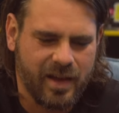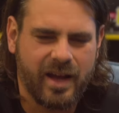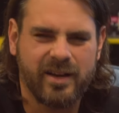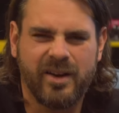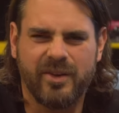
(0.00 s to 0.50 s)

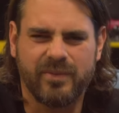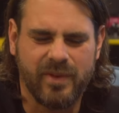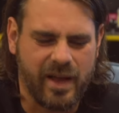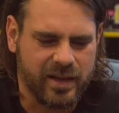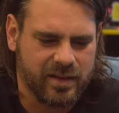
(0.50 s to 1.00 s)
I don't know,
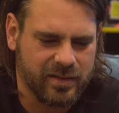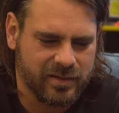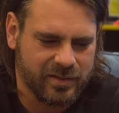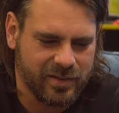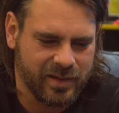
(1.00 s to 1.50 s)
like
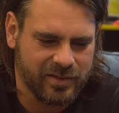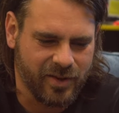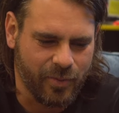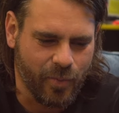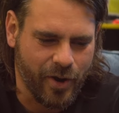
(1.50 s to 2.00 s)
it's
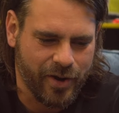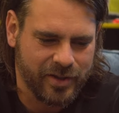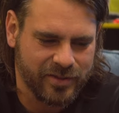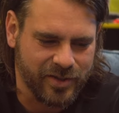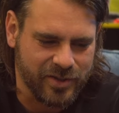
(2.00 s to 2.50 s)
not work,
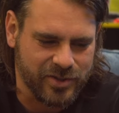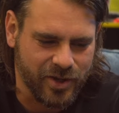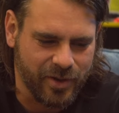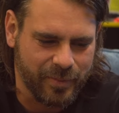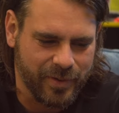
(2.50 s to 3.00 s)
it's not a
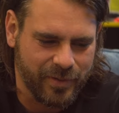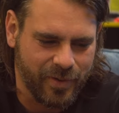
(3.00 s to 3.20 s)
job.